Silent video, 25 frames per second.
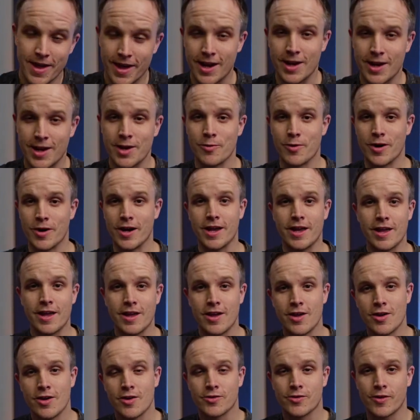Anyway,
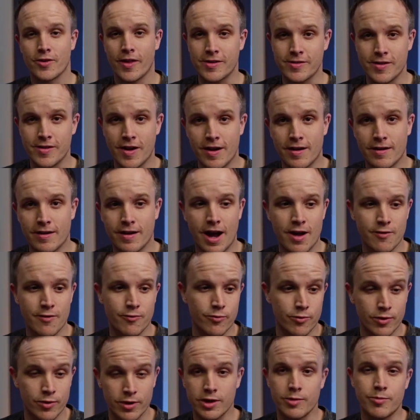so that's how I've
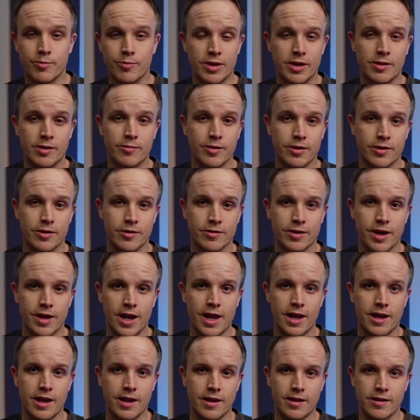really been able to
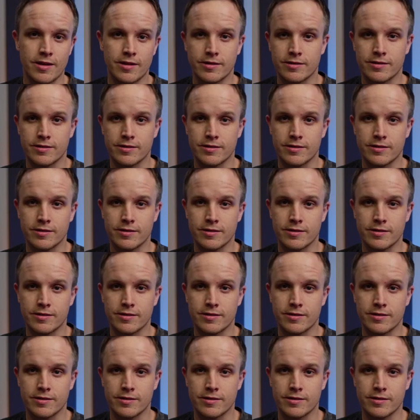create